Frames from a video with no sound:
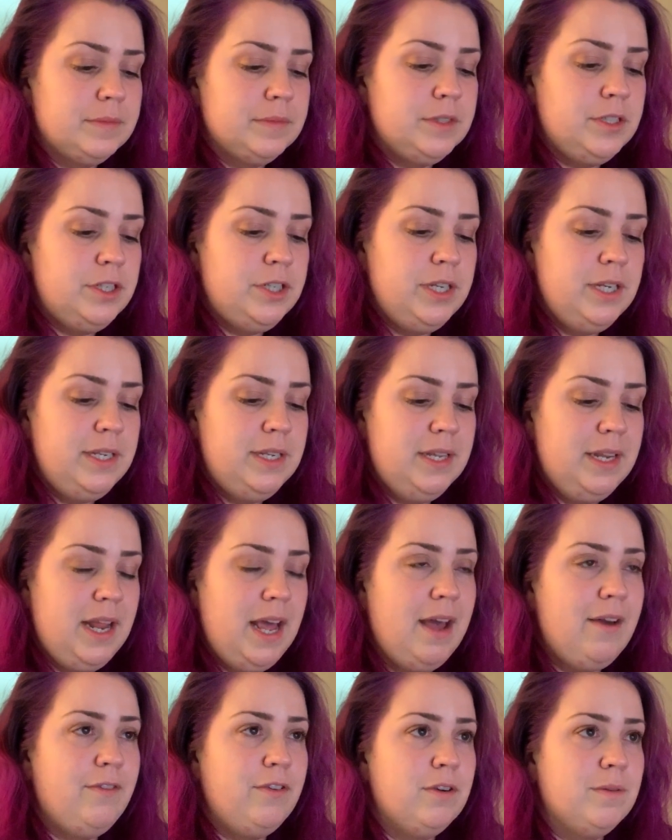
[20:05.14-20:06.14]
she did
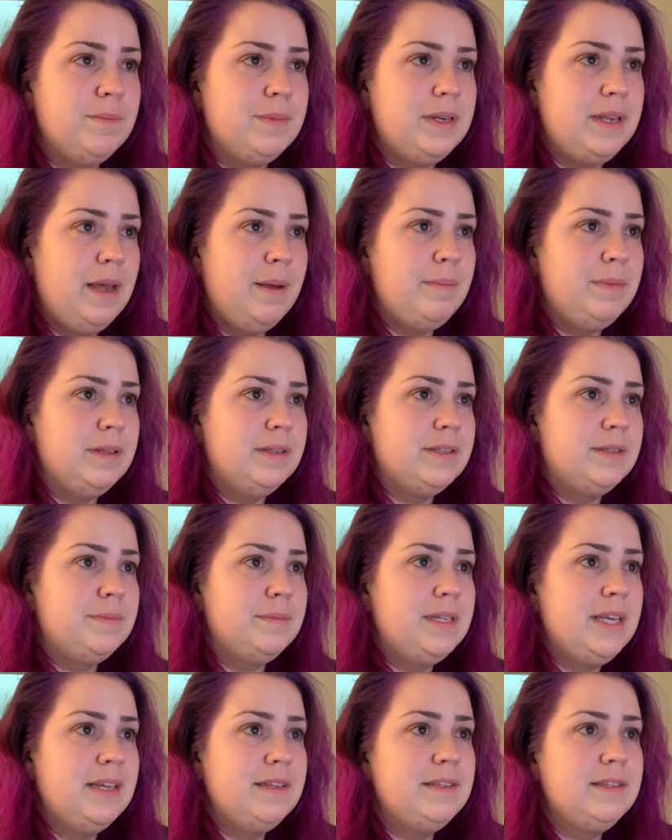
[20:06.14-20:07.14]
have her metabolism
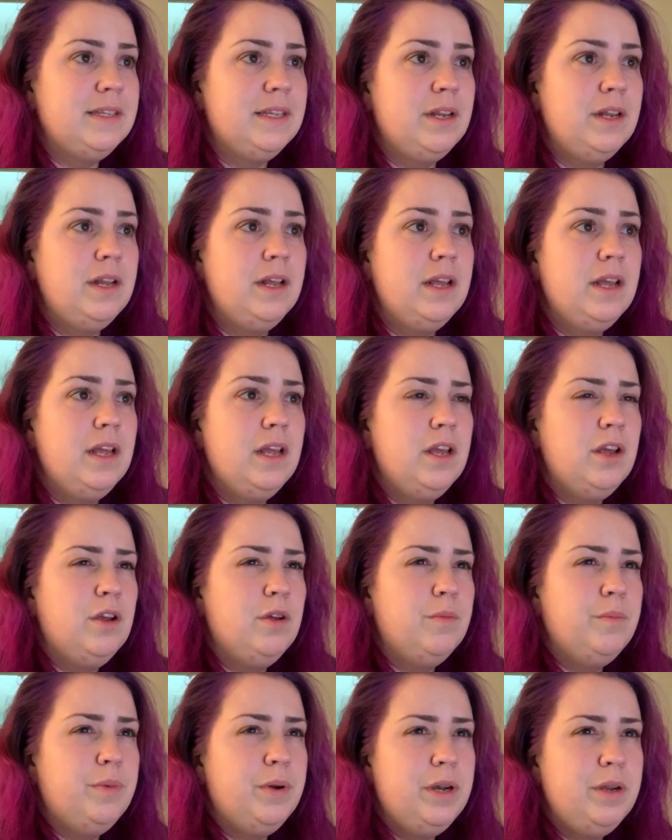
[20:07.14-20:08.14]
tested
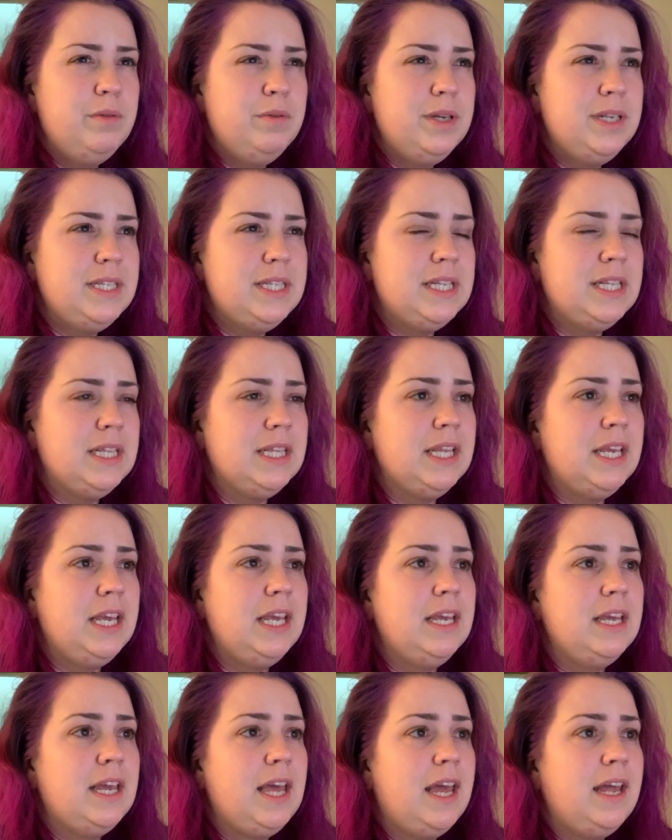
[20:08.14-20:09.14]
pretty
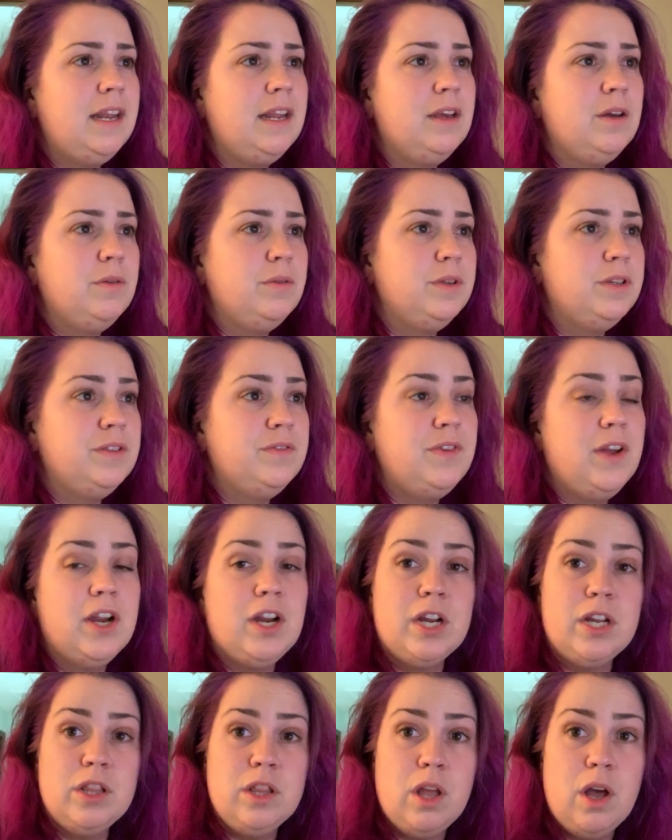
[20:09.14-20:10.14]
recently, and it was
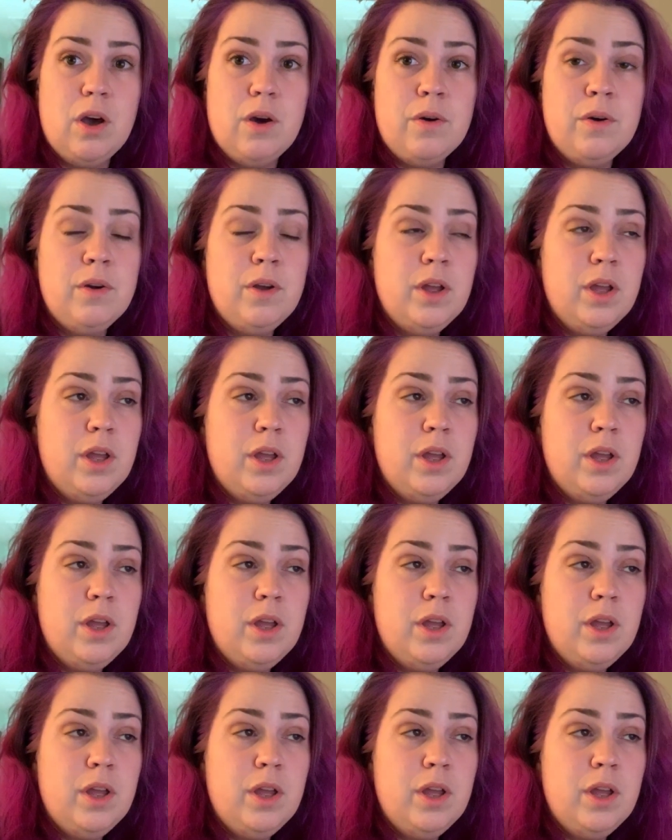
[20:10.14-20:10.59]
very low.